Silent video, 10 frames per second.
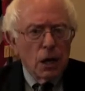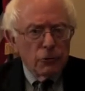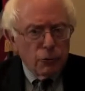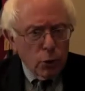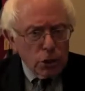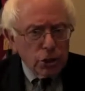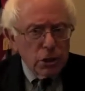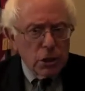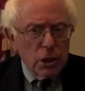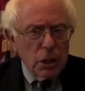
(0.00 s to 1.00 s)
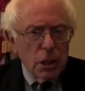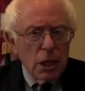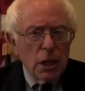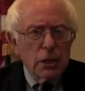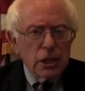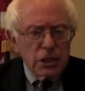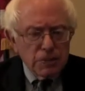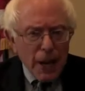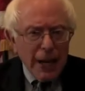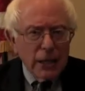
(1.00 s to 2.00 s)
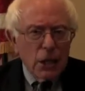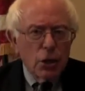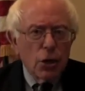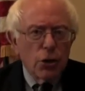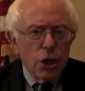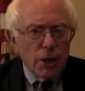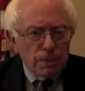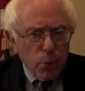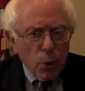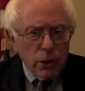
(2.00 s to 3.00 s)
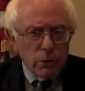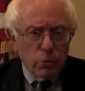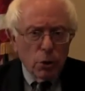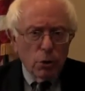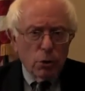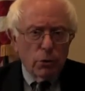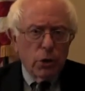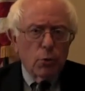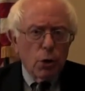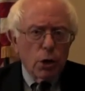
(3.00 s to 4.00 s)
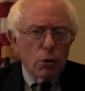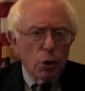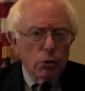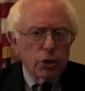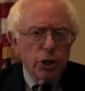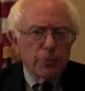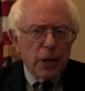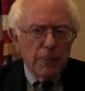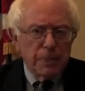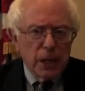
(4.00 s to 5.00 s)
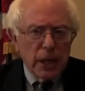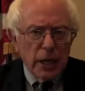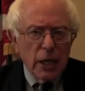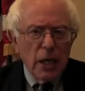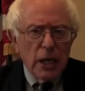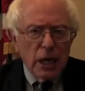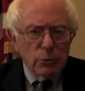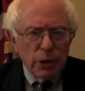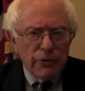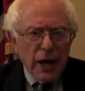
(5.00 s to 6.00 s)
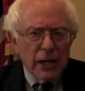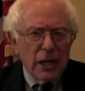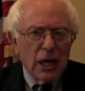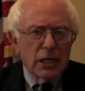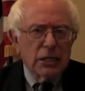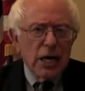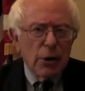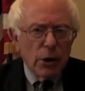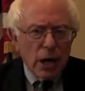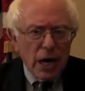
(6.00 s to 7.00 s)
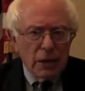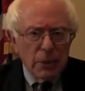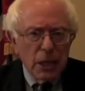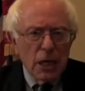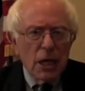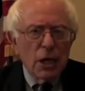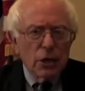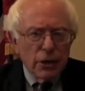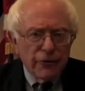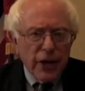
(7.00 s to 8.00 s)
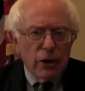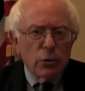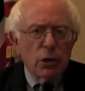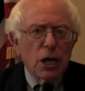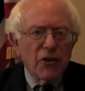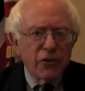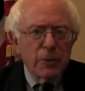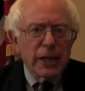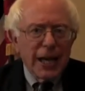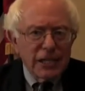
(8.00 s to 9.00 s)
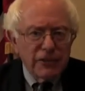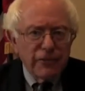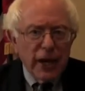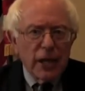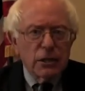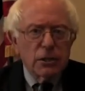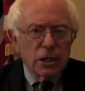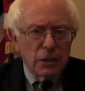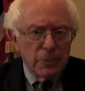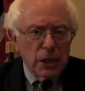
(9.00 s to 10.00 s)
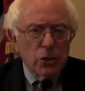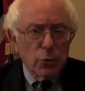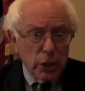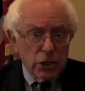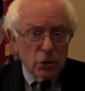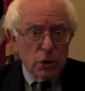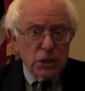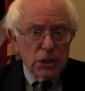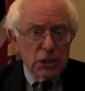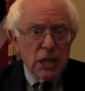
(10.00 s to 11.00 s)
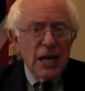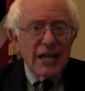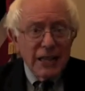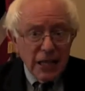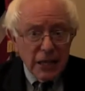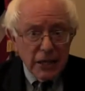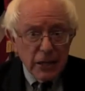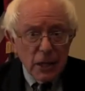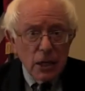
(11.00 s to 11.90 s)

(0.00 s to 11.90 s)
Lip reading: Unfortunately, despite the important role that worker ownership can play in revitalizing our economy, the federal government has failed to commit the resources needed